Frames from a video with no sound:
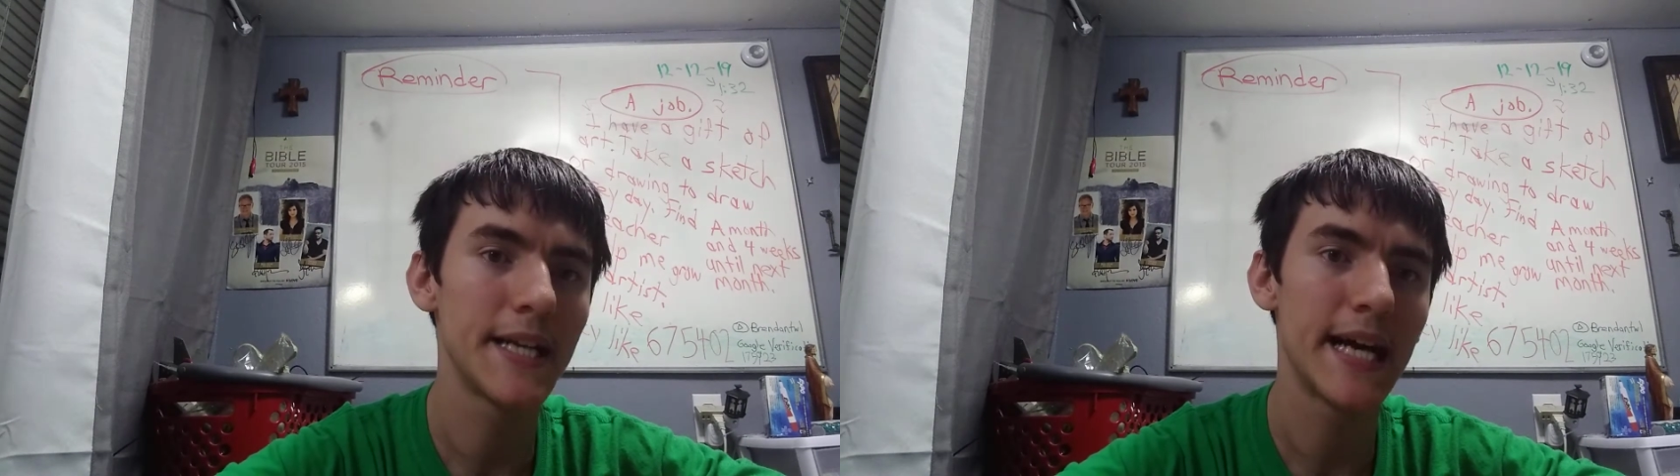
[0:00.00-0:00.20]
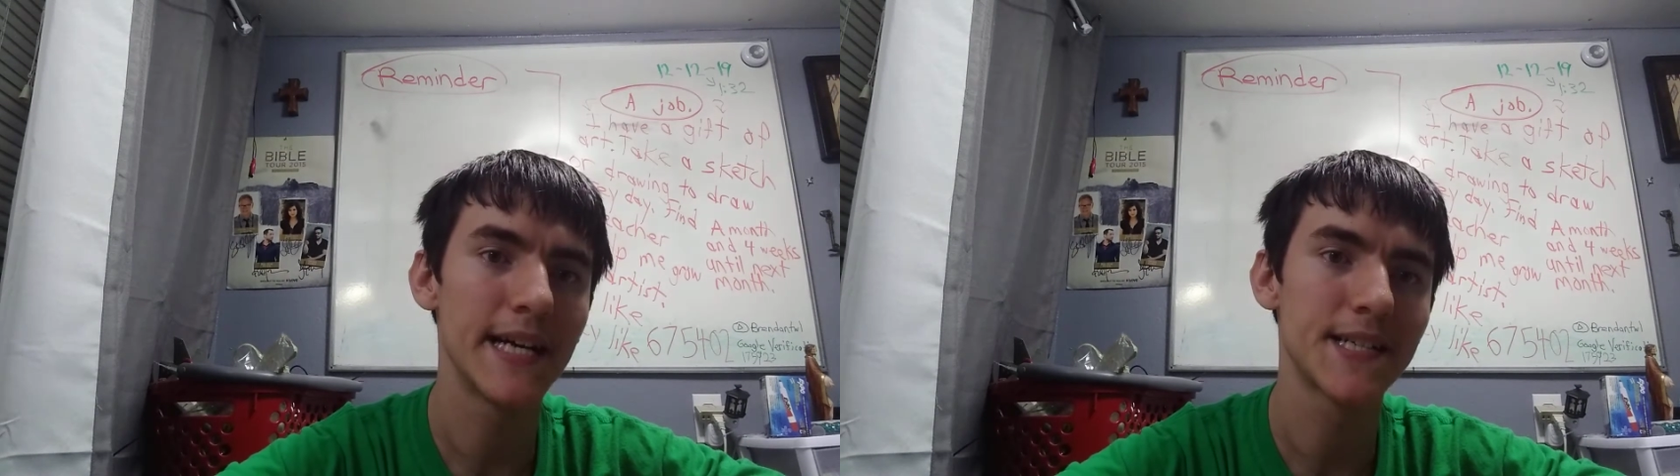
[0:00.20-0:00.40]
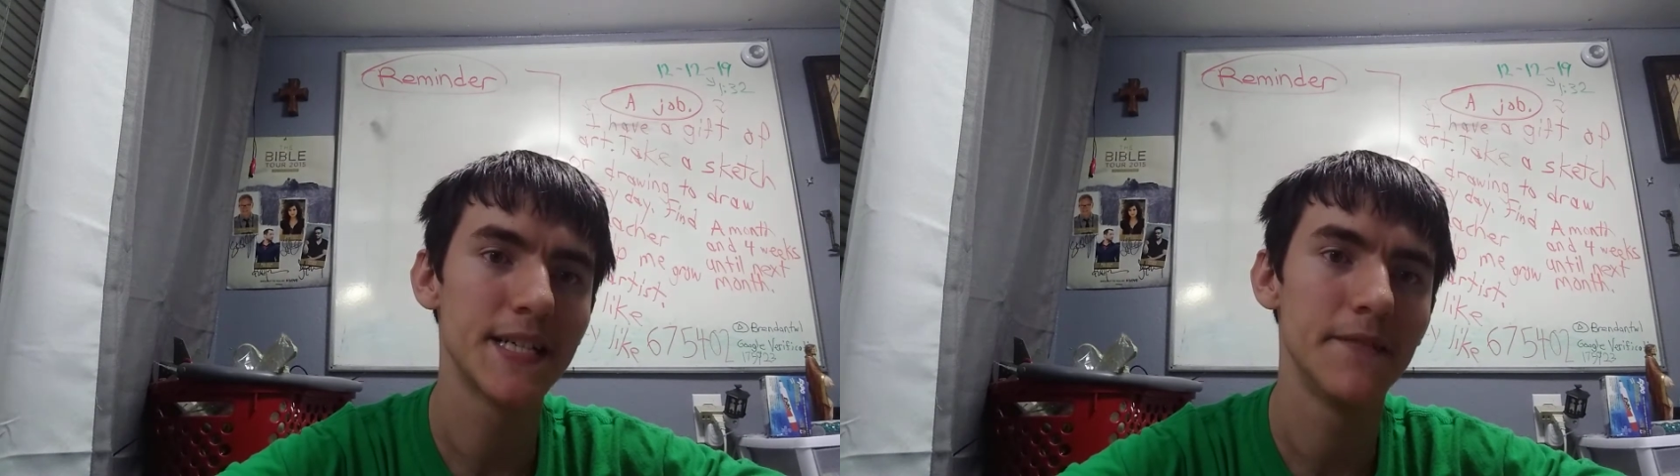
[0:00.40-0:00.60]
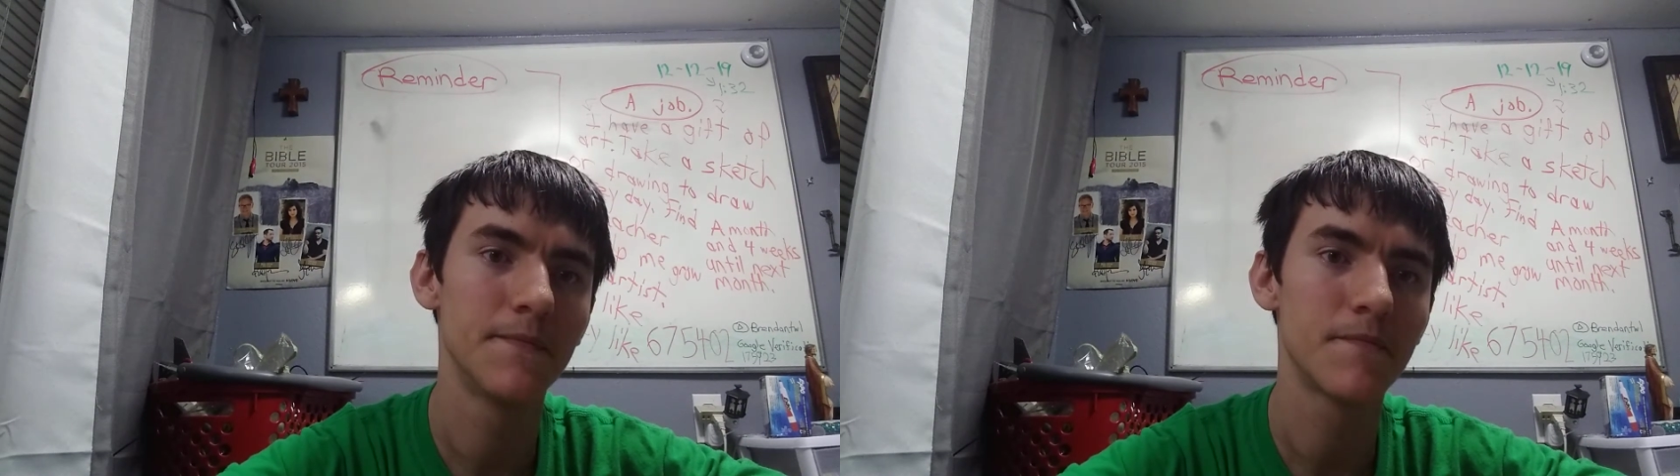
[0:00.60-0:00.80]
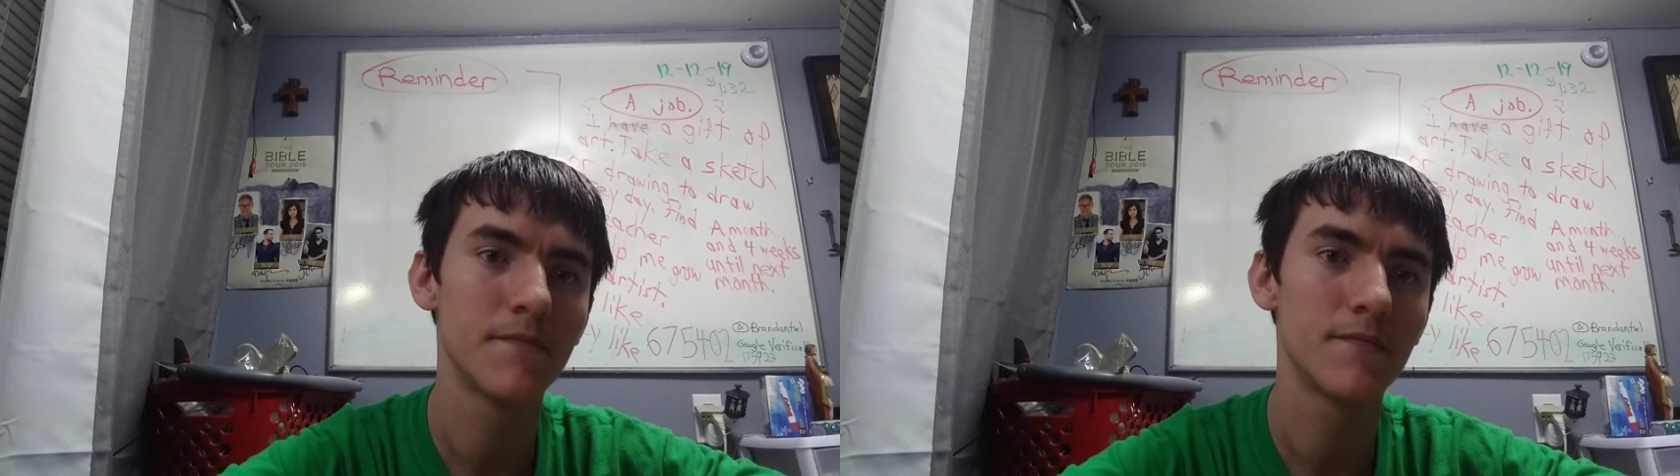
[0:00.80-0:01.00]
gasket,
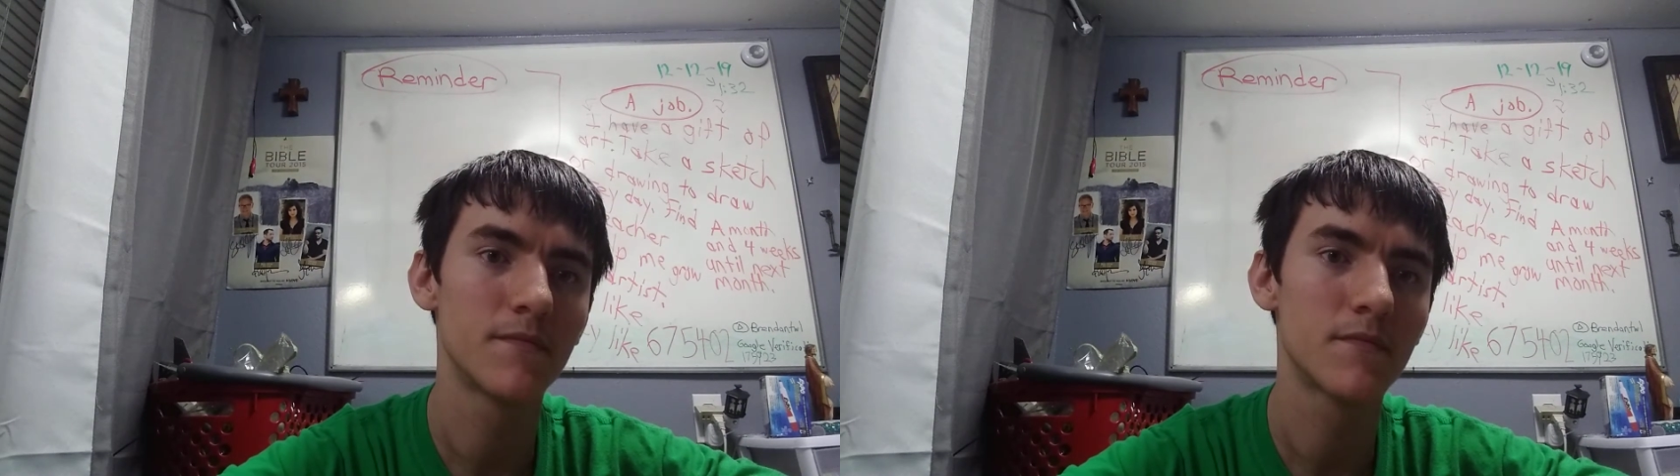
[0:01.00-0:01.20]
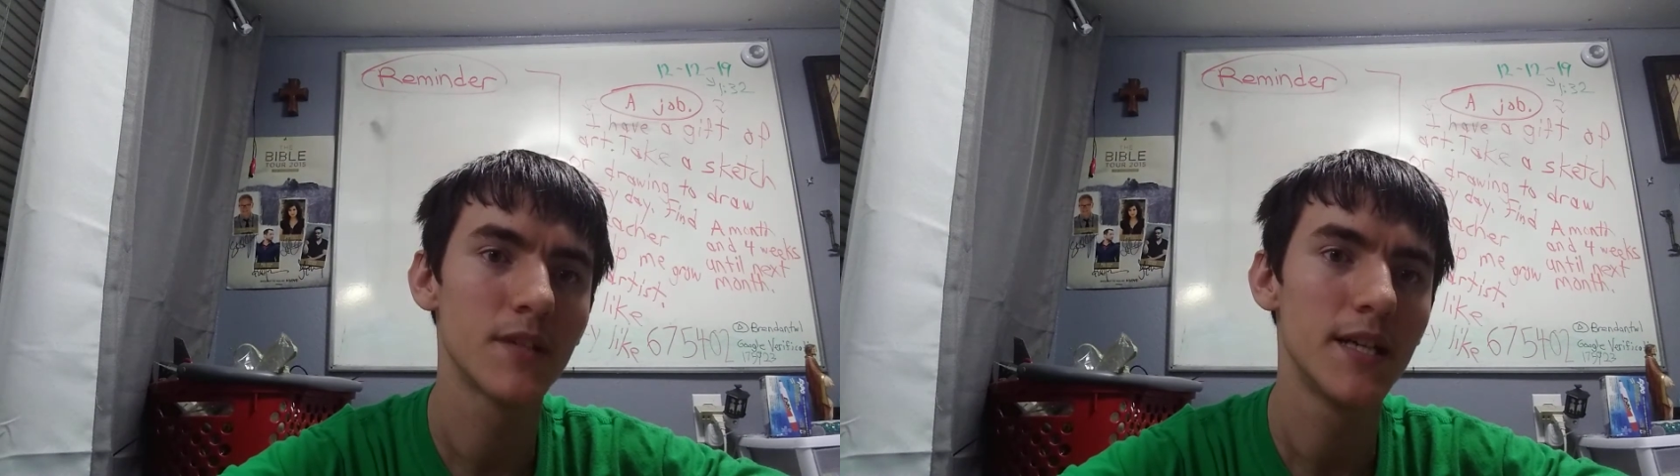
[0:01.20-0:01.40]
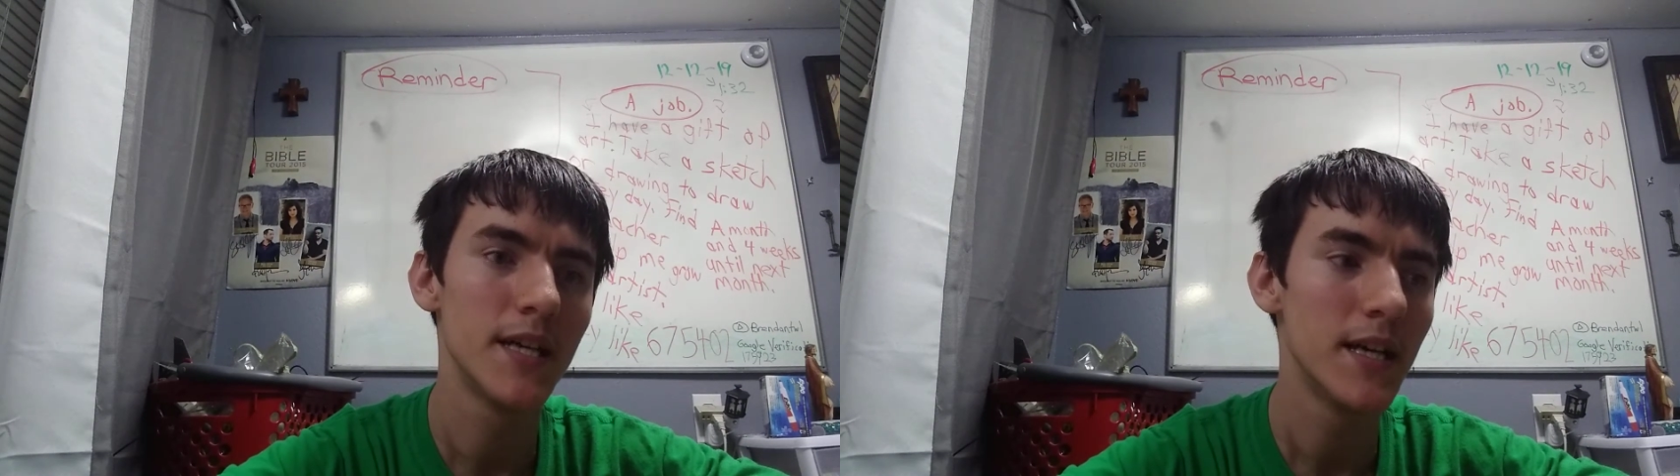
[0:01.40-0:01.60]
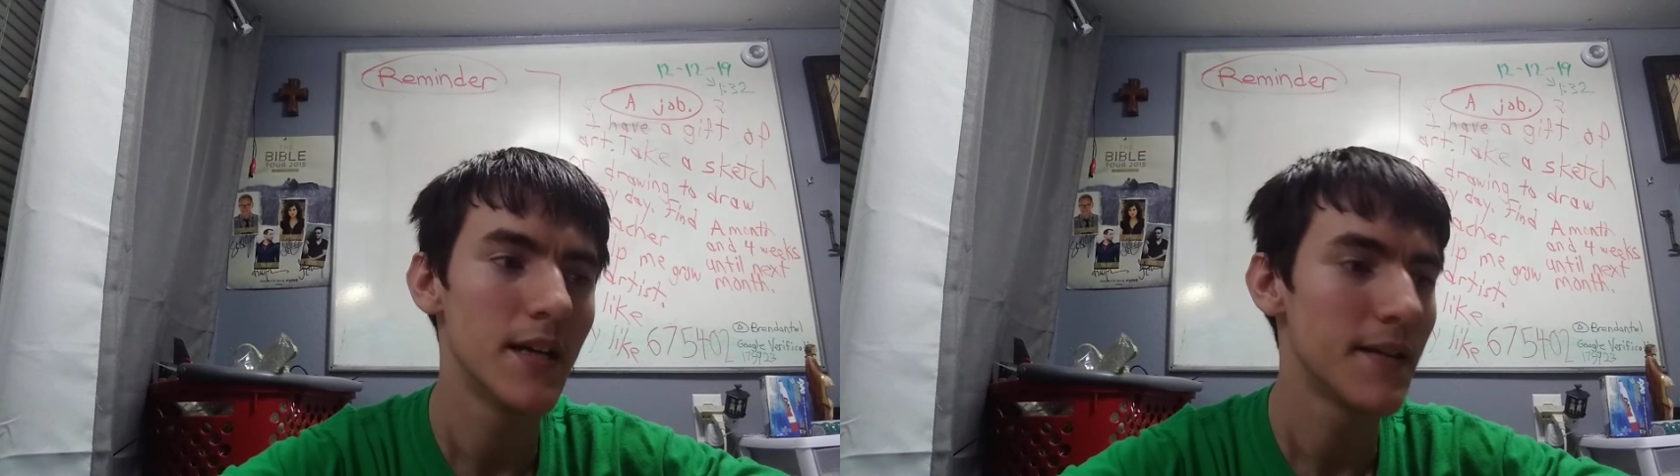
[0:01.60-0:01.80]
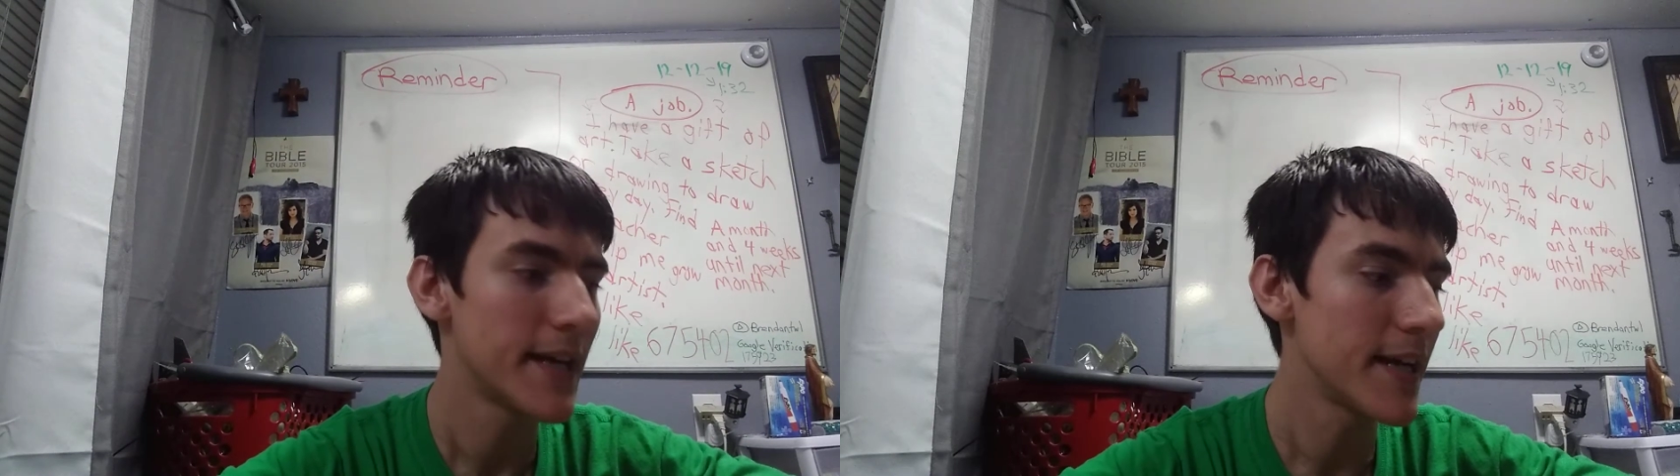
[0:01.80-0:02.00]

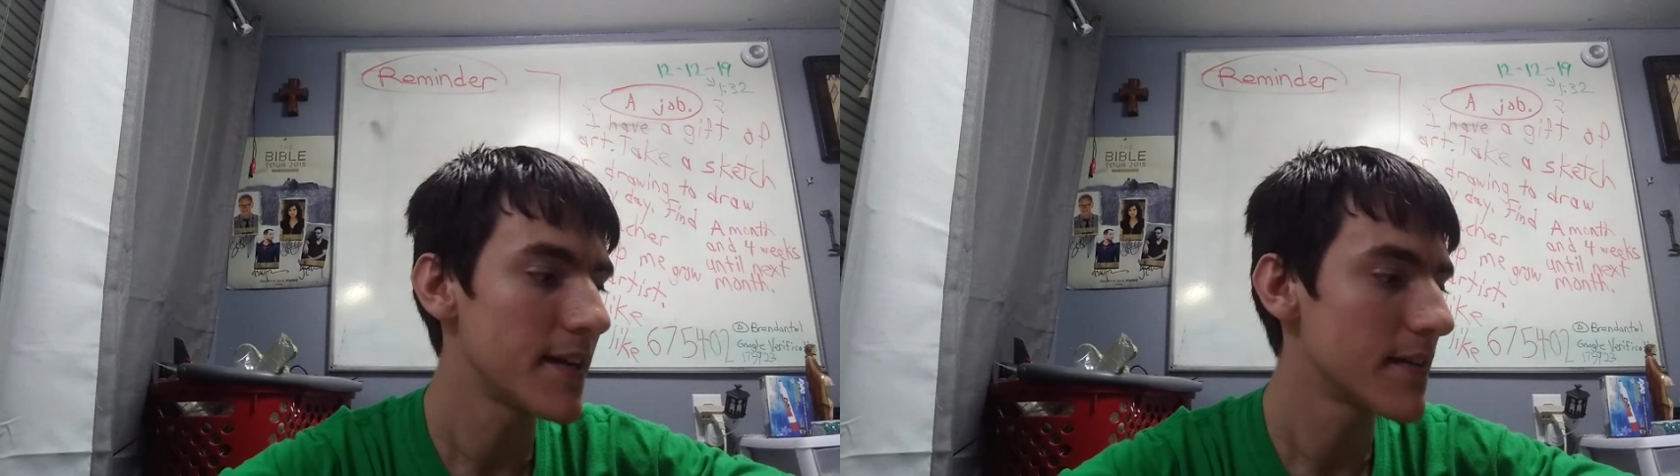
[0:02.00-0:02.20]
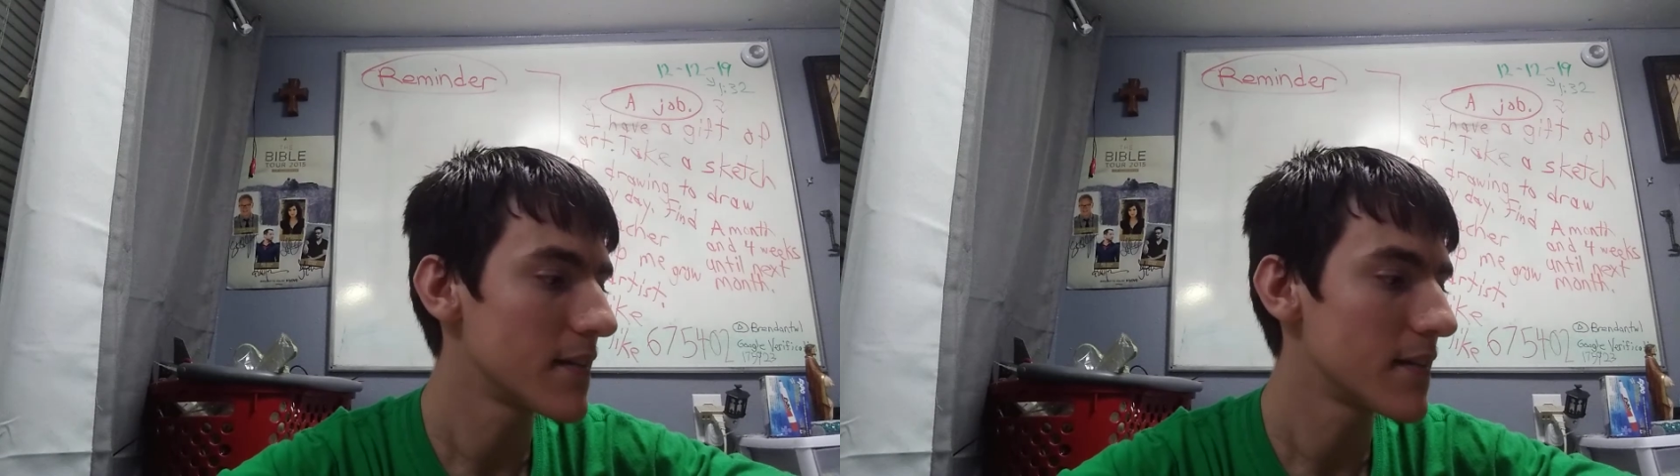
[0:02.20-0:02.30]
take